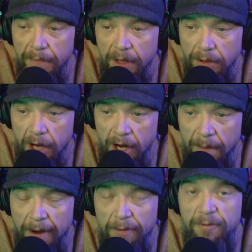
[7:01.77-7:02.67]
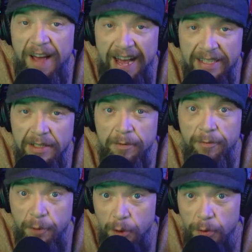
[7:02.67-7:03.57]
They'll talk about fast
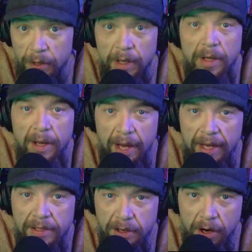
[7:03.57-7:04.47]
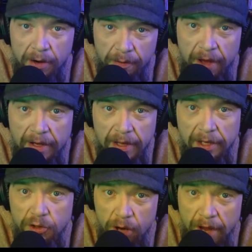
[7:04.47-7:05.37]
food as an artifact,
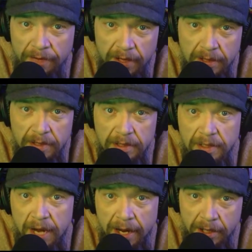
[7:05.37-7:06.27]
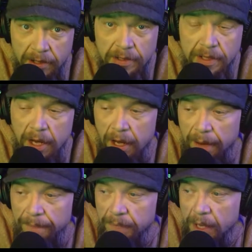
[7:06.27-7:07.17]
like drive-ins, diners,
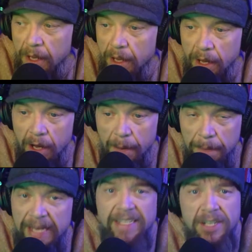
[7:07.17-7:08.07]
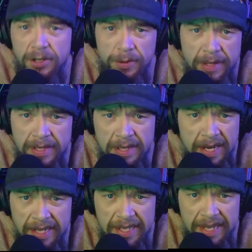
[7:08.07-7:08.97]
pizza joints in
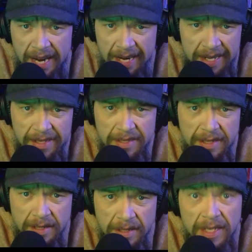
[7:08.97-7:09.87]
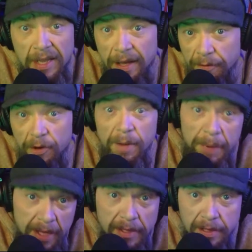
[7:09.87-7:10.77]
the 1980s, delivery
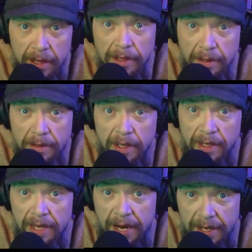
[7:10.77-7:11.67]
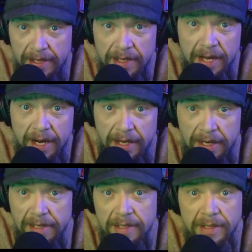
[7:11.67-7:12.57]
pizza in the 80s and
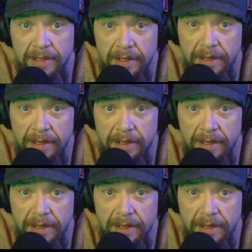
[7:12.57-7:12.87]
90s.